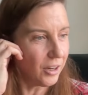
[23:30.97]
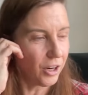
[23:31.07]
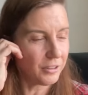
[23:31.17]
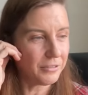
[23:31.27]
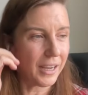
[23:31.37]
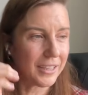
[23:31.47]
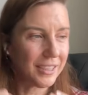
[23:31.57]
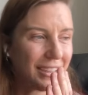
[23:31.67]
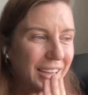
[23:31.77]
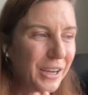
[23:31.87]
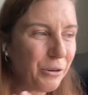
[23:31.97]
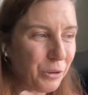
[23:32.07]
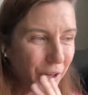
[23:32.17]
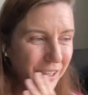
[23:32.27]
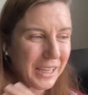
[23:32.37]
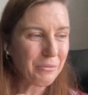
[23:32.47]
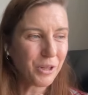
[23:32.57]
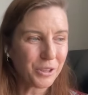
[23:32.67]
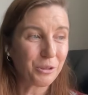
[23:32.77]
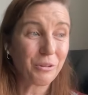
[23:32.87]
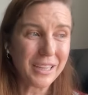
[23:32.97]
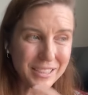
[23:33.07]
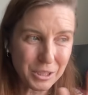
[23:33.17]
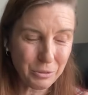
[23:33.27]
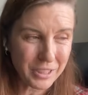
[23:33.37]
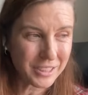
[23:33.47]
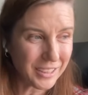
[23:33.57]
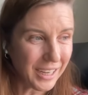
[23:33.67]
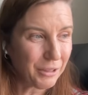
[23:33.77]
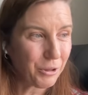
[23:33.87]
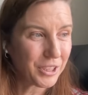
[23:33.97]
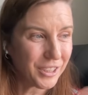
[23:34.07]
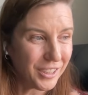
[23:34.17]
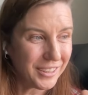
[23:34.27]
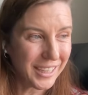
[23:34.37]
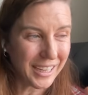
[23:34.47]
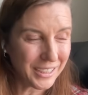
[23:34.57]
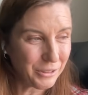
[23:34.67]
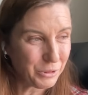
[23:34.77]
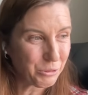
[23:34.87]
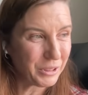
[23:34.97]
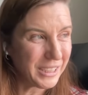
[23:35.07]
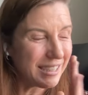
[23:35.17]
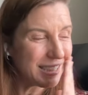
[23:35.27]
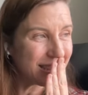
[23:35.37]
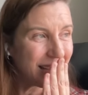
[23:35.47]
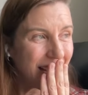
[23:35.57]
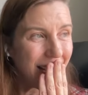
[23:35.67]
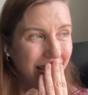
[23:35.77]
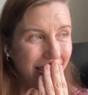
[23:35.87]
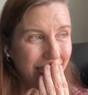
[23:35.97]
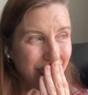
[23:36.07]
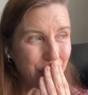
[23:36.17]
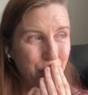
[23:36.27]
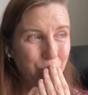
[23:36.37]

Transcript: Artifact on a game called Horizons, which I worked on, and it was released. Uh,